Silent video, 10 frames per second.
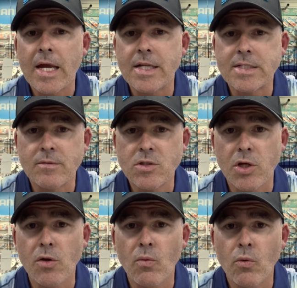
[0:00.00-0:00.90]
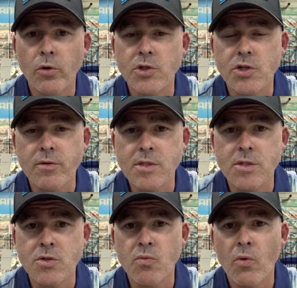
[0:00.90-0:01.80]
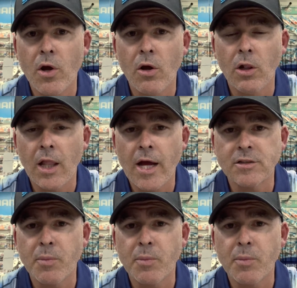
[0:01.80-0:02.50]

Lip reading: And some deep water dewies as well.